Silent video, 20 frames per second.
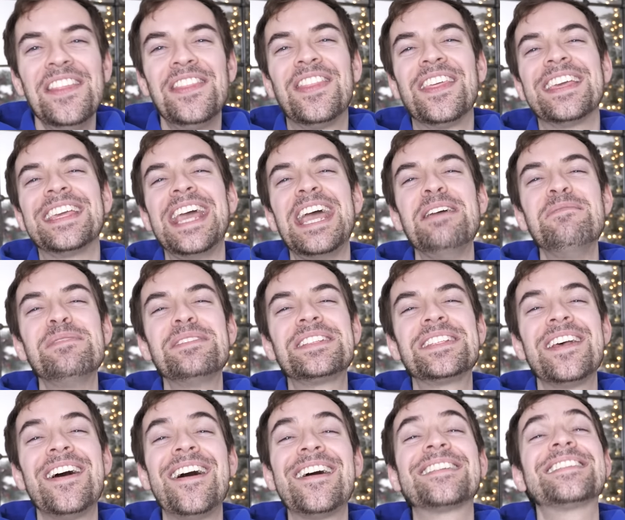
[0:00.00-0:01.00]
The gamer
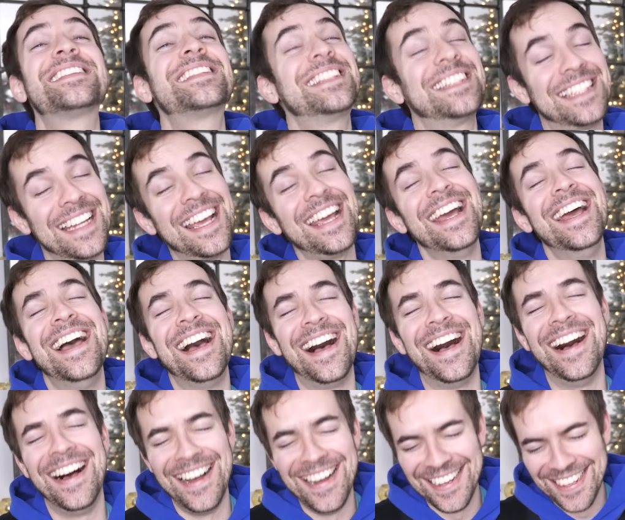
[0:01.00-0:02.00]
socks stay
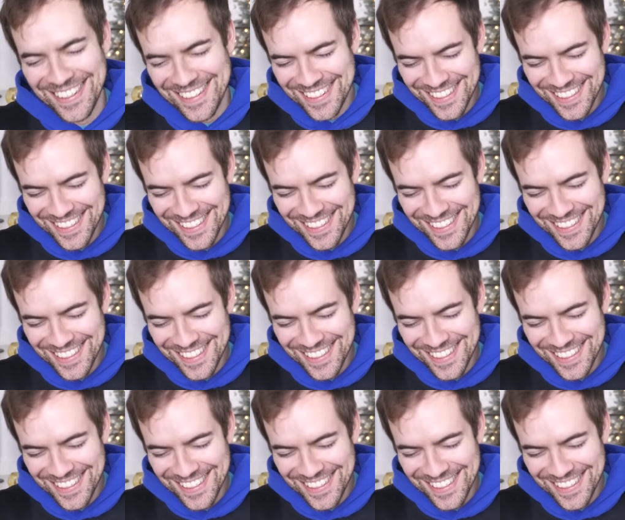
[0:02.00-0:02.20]
on.